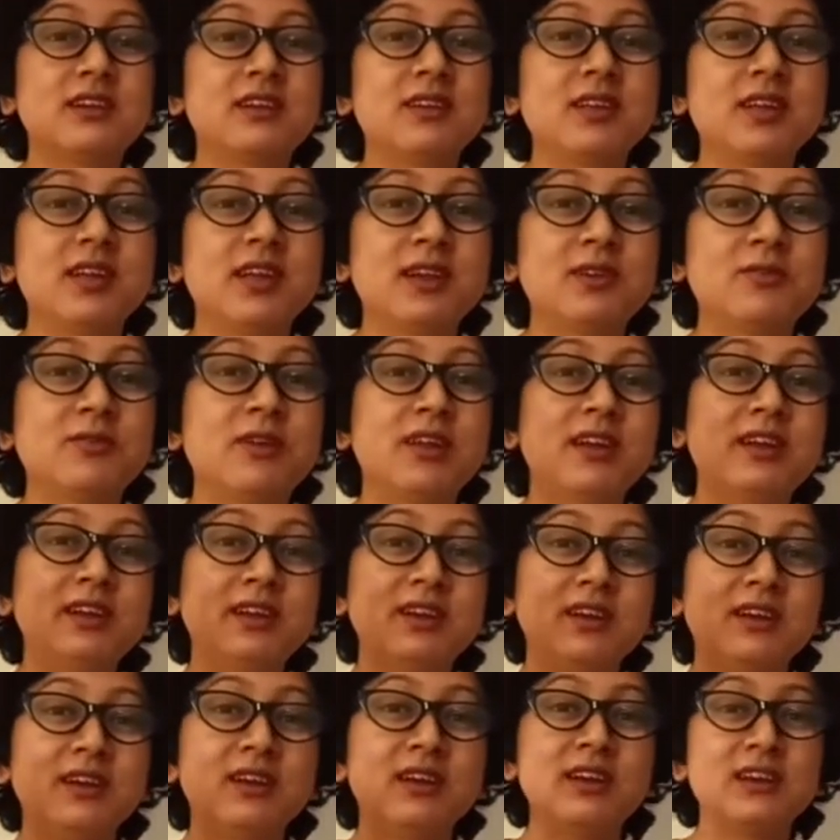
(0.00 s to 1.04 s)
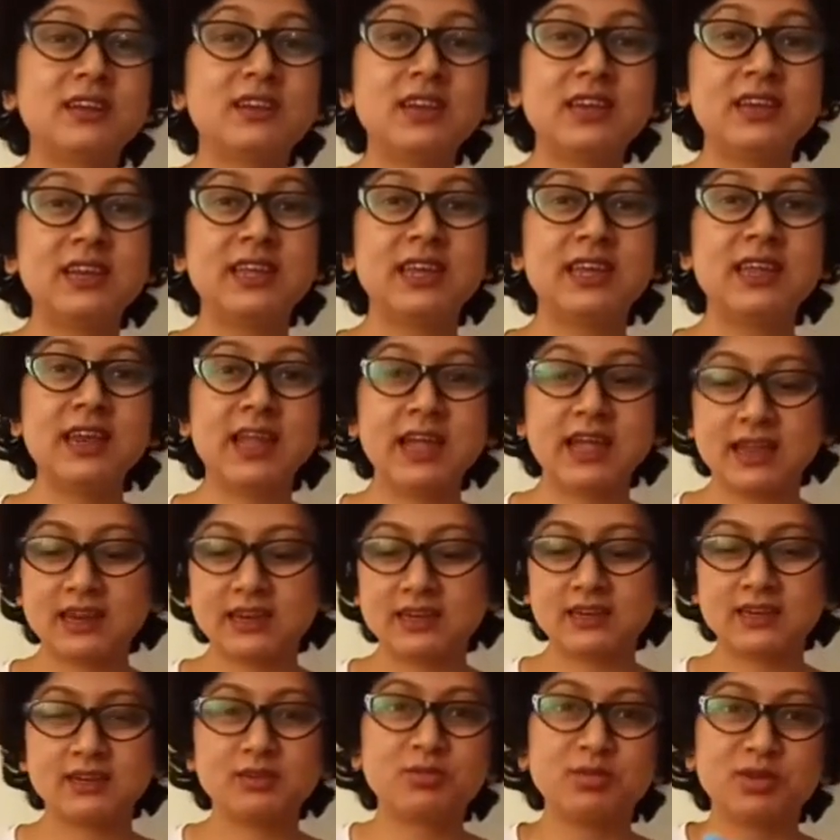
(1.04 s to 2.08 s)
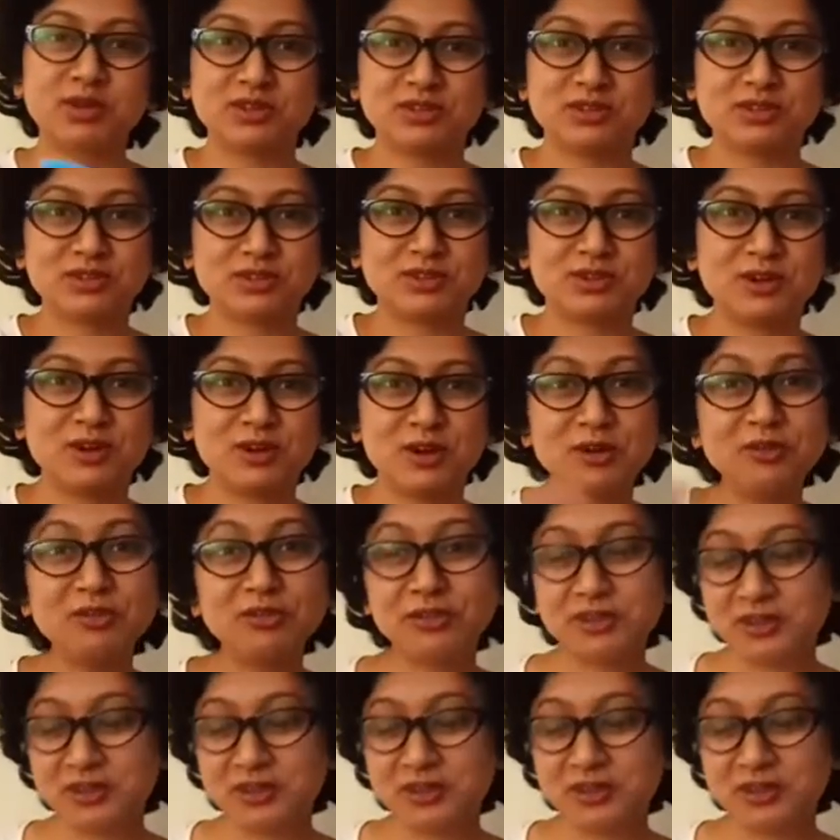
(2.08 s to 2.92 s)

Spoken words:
it went a little near and it burst off.